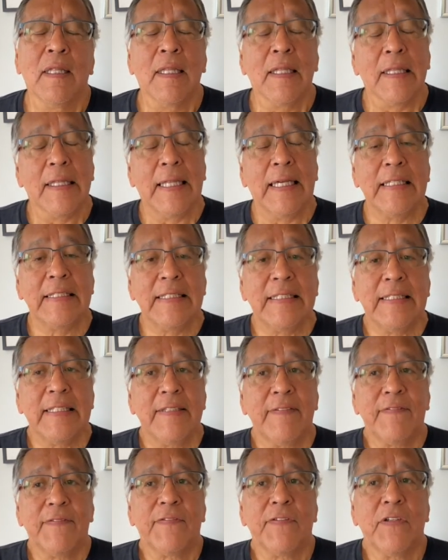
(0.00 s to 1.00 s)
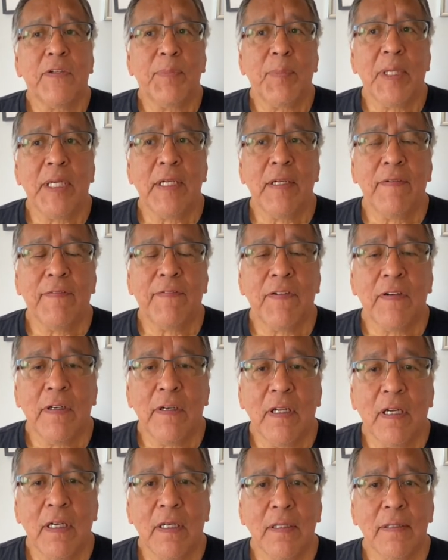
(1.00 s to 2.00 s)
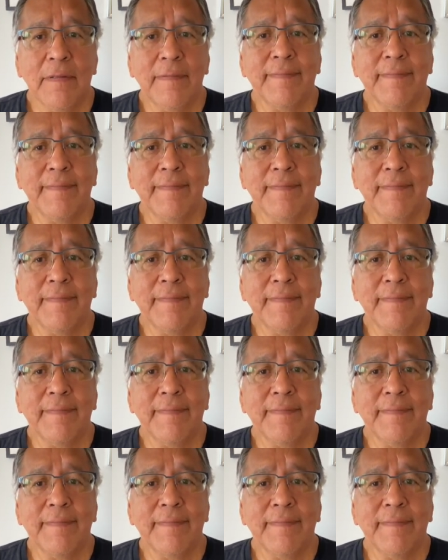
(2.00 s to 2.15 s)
That's it for me for now.